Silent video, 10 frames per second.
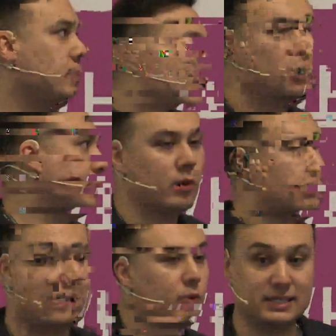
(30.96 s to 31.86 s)
we call them the
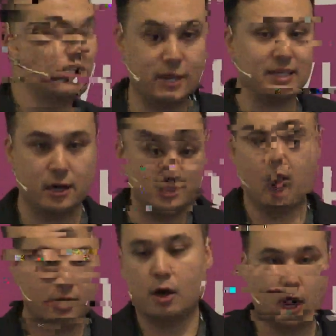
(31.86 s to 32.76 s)
Pro APIs,
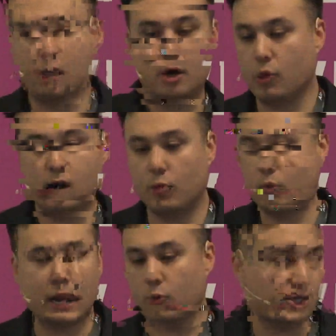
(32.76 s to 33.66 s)
and
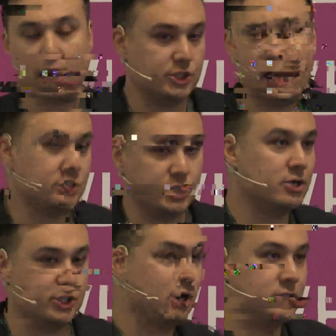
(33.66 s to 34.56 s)
they
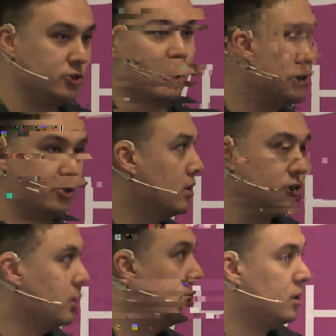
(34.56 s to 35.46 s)
help.
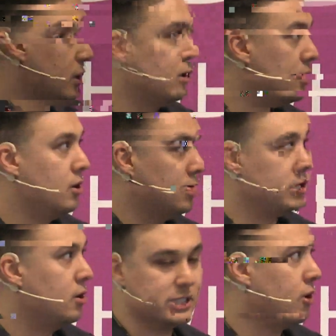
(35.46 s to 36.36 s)
The
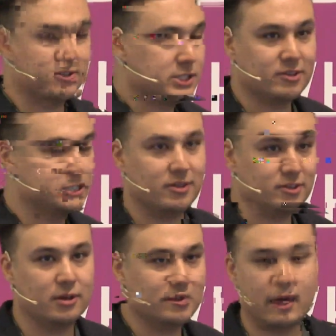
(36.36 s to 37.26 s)
way I explain it is,
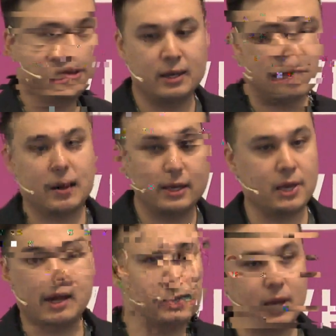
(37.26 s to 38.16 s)
people come to the
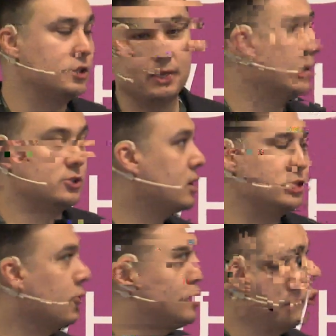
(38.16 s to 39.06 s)
website to see the data.
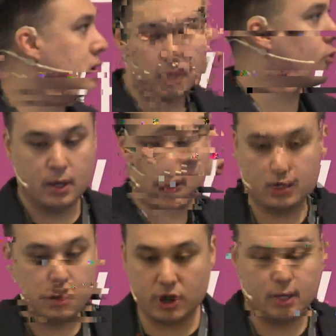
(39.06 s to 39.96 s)
Well, when
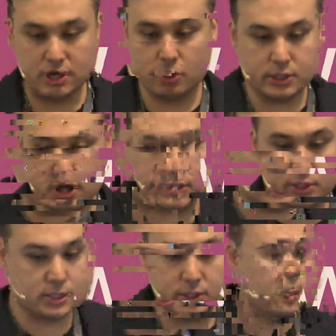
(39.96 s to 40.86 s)
people need
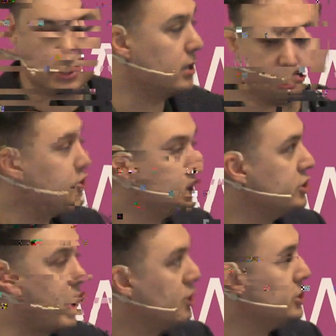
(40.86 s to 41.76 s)
applications to talk
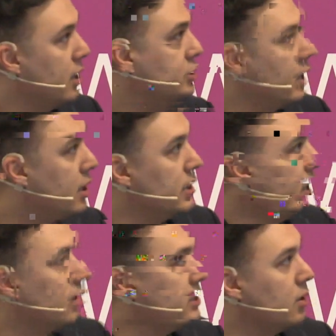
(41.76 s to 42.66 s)
to
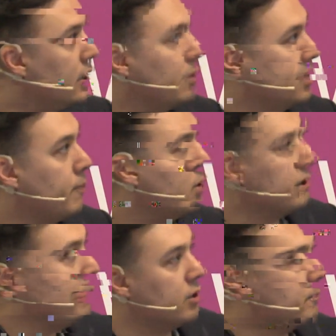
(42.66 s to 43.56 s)
our
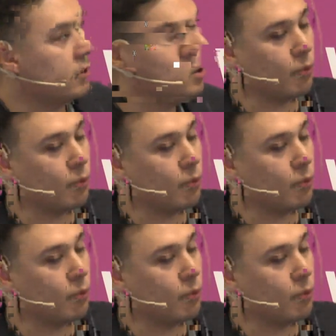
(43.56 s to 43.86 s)
site,